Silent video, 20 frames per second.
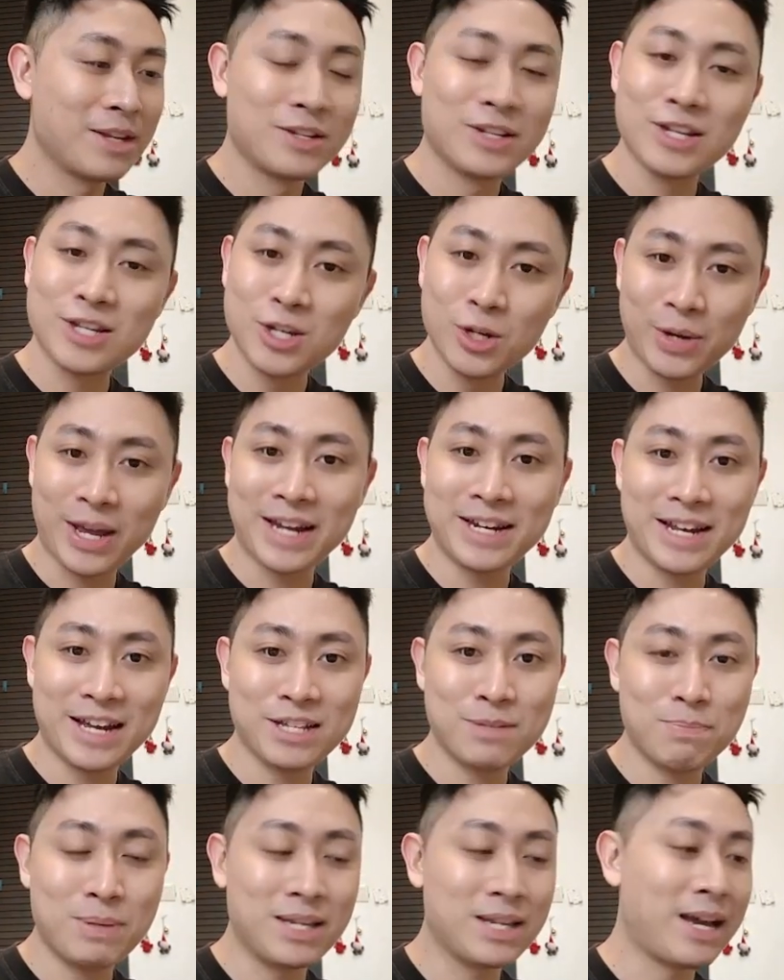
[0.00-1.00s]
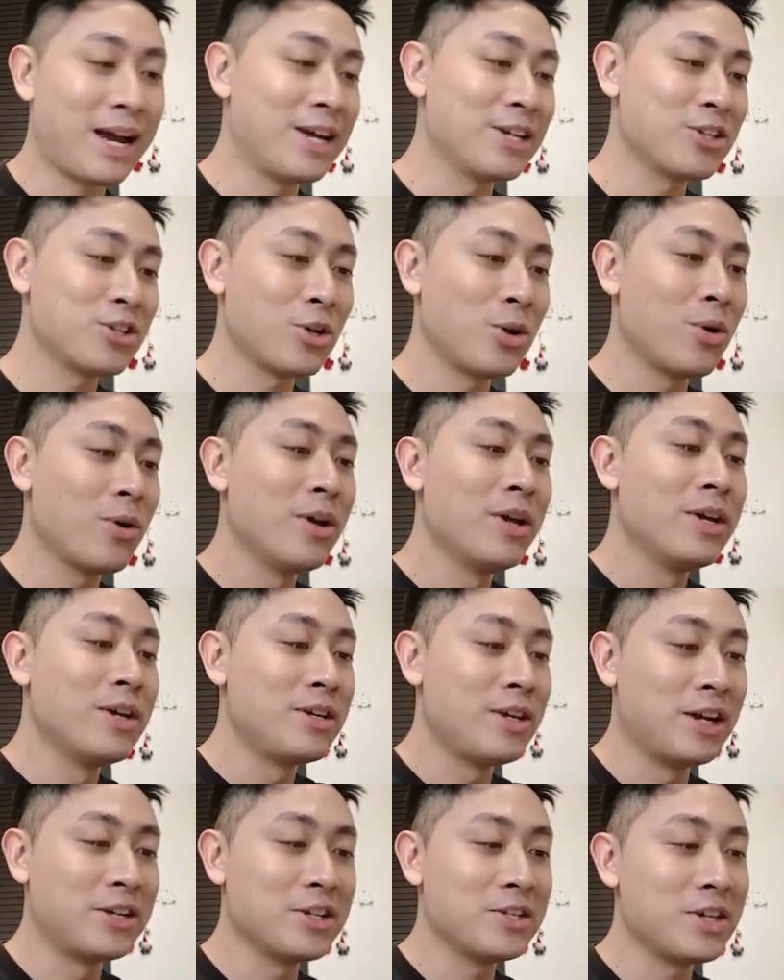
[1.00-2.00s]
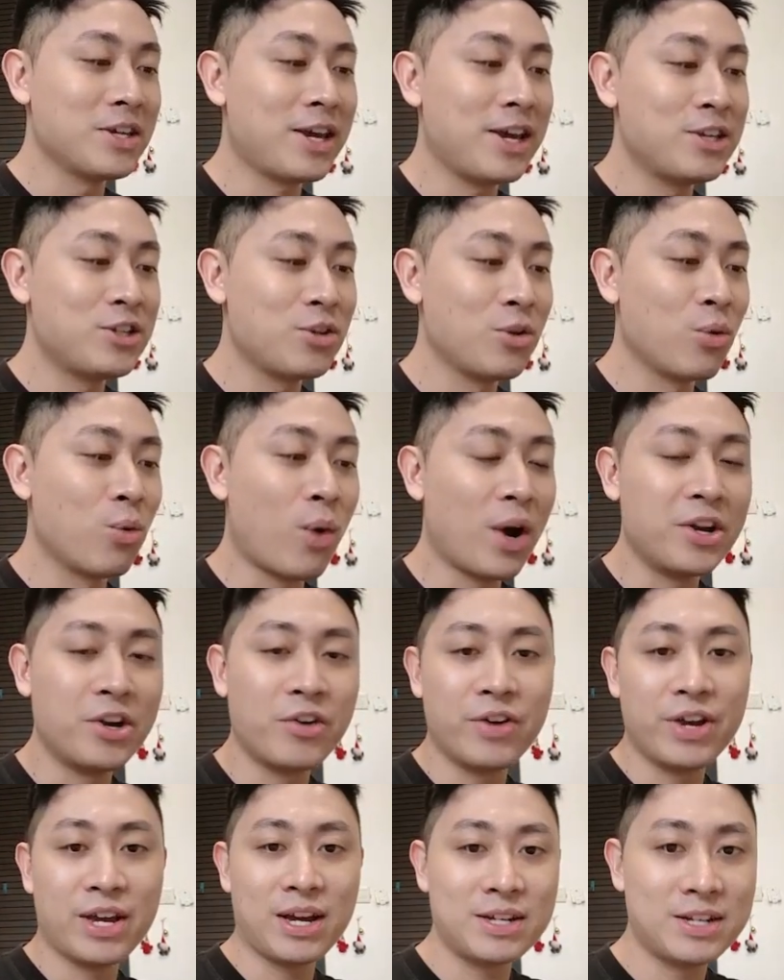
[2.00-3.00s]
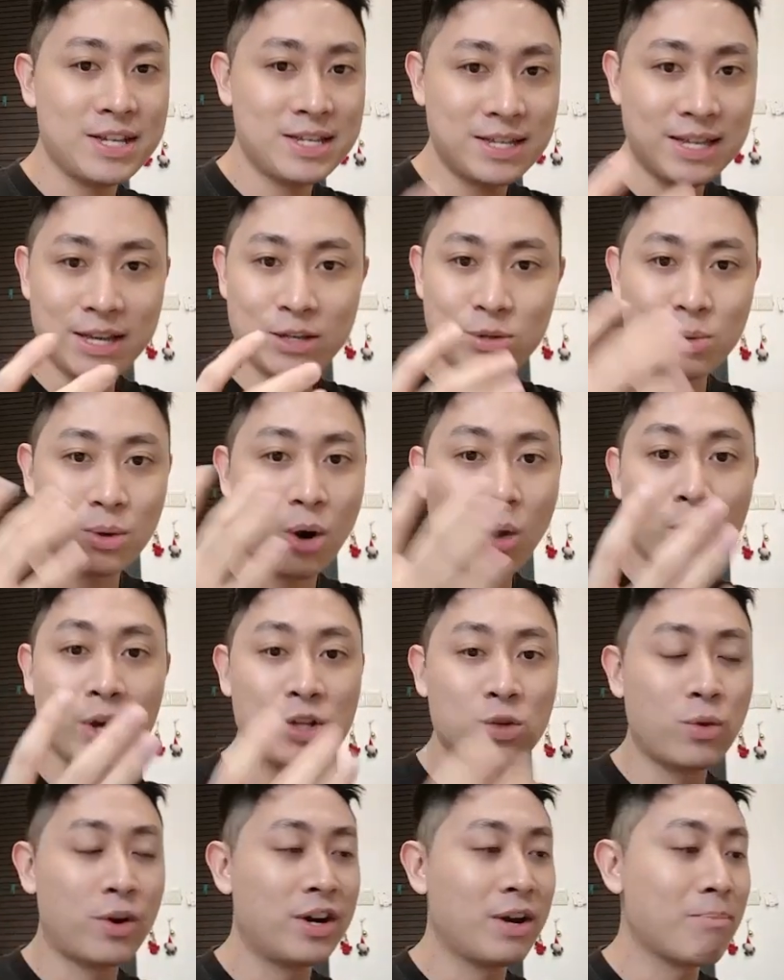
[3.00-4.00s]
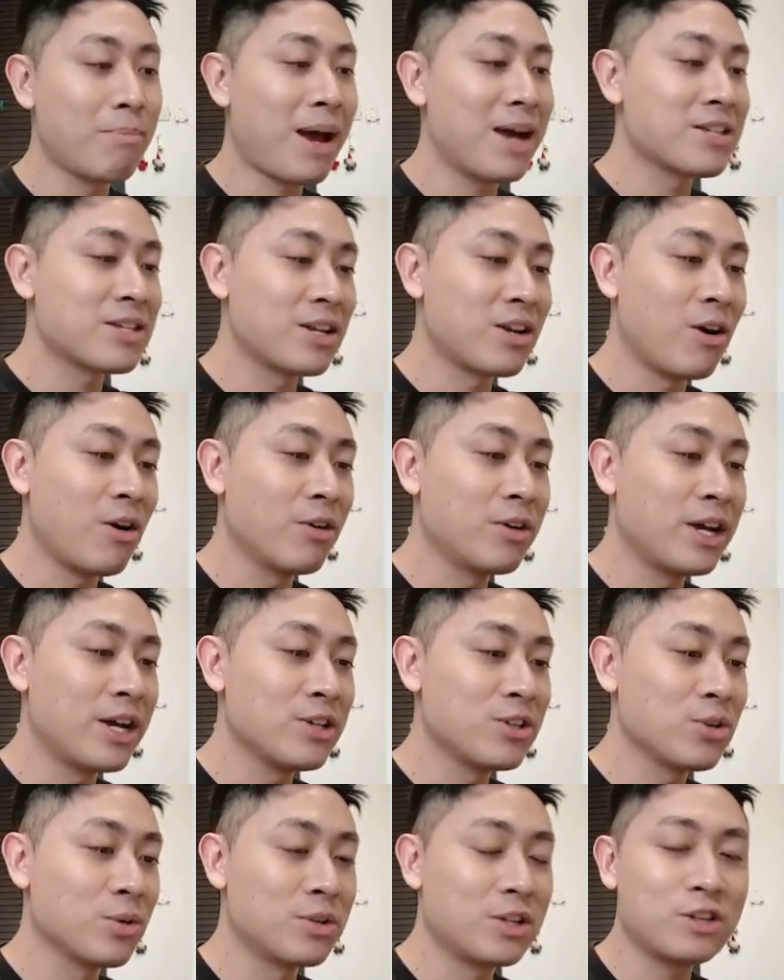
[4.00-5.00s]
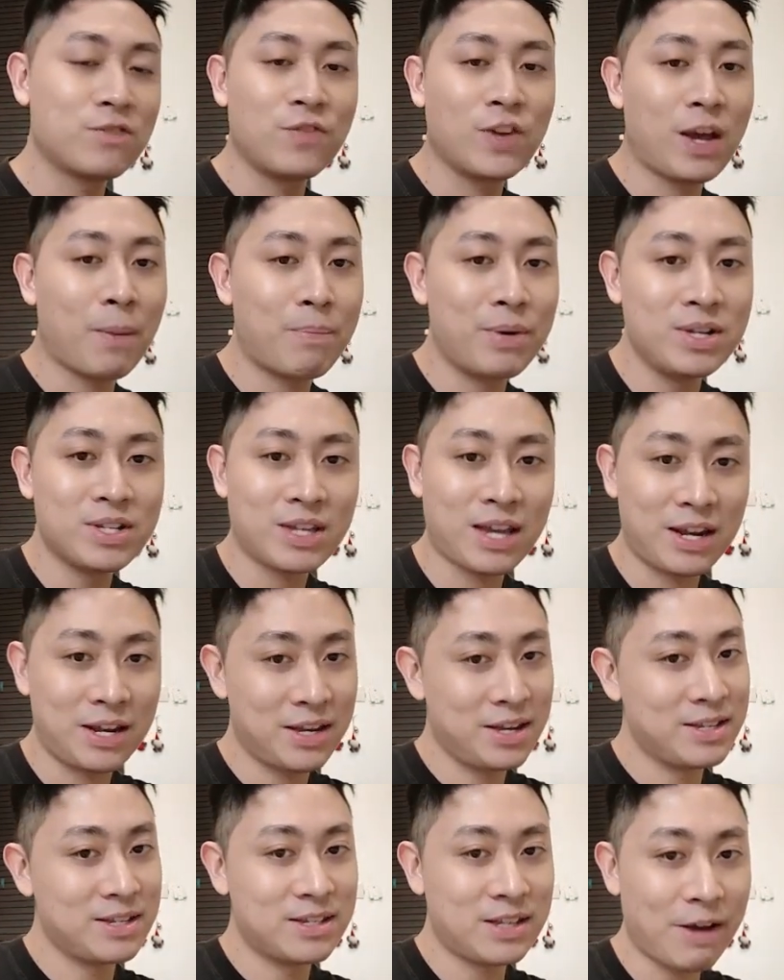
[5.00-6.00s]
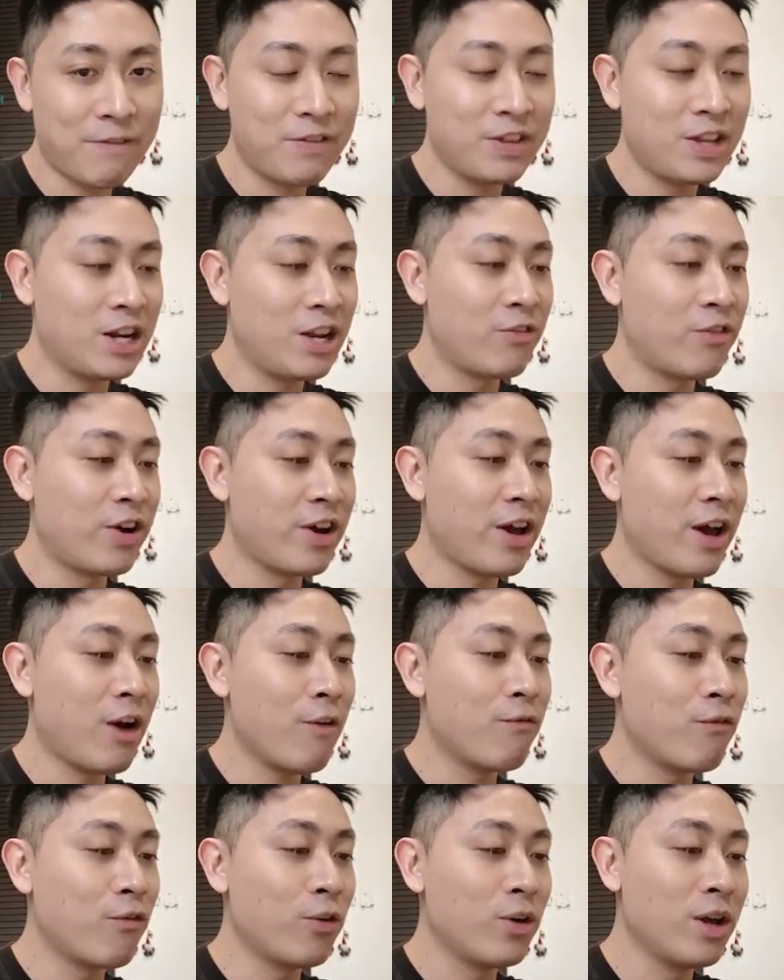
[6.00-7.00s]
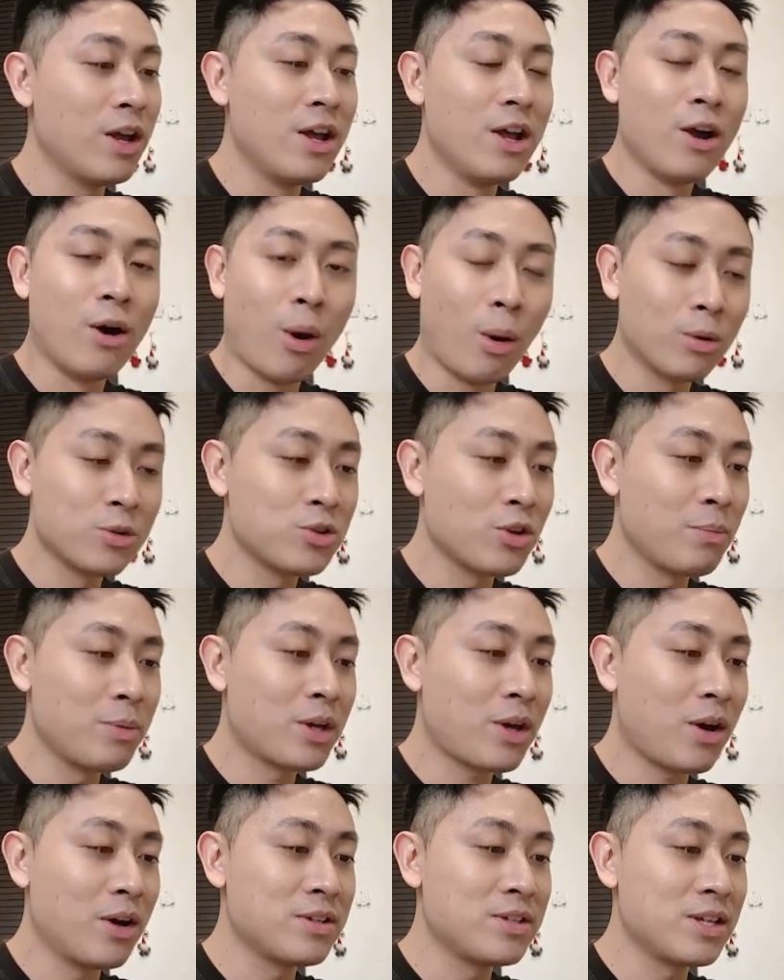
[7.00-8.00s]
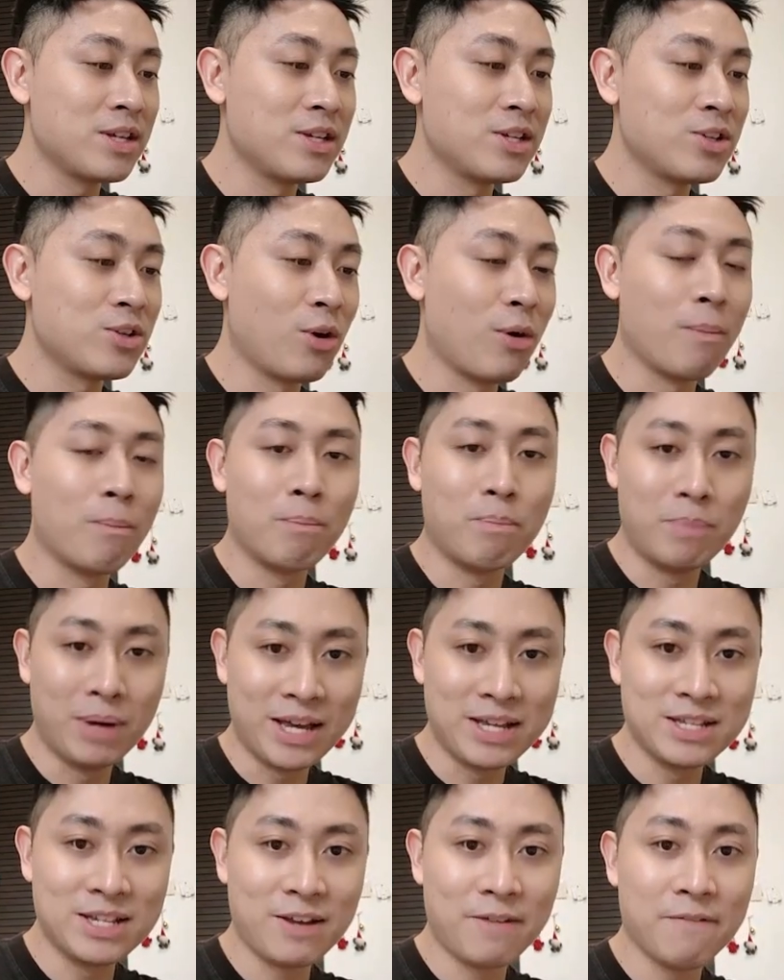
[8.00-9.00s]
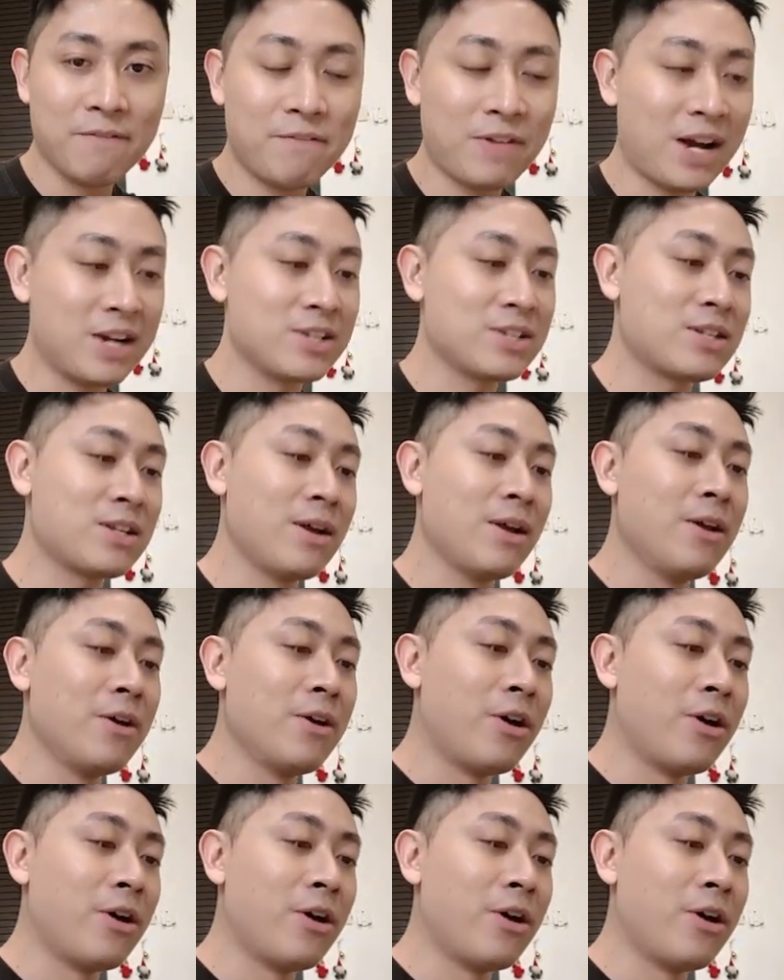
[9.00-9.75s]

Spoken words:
Just look at that speed, guys. So yeah, just in case you're wondering, these days we're always wearing masks and all that. So this fingerprint scanner is definitely very helpful, also because it's so blazing fast.